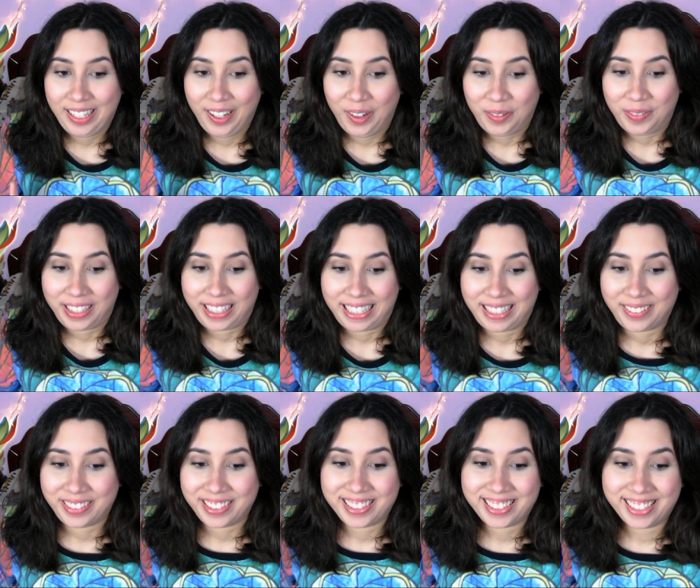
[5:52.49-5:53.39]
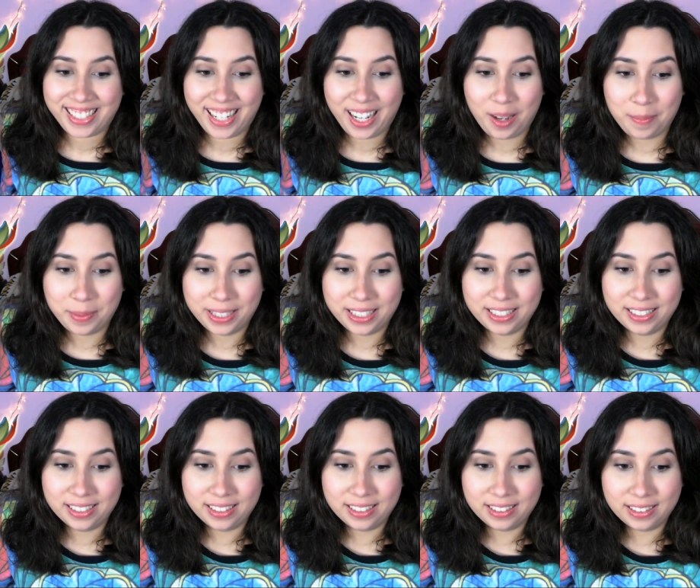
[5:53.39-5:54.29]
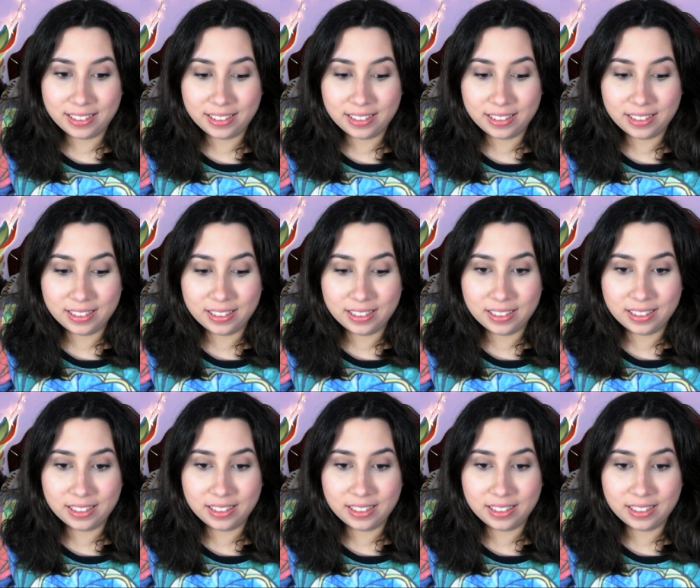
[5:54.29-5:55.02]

Oh my god, what's gonna happen? Eugene.